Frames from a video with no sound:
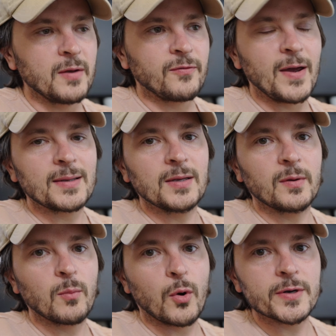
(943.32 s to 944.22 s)
In fact,
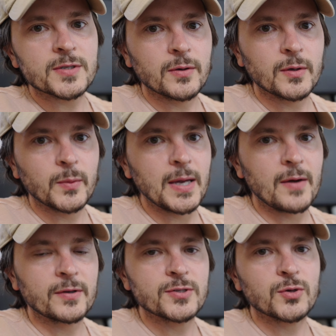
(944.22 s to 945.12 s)
even more so than we
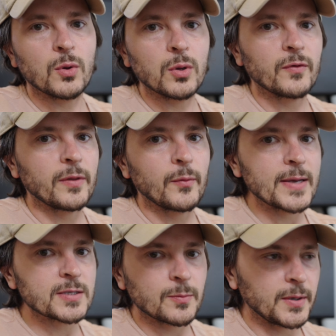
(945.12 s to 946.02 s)
have control over the
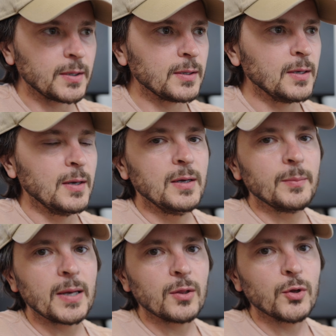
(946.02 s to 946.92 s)
recipe
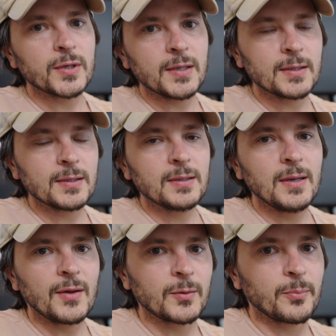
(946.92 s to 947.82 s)
by looking
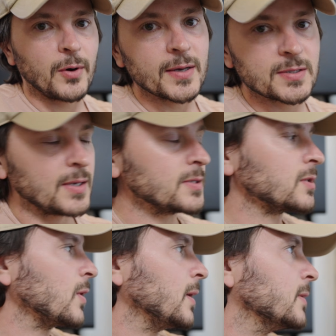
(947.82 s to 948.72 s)
at the process
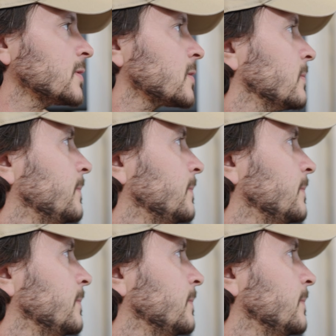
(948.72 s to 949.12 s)
screens.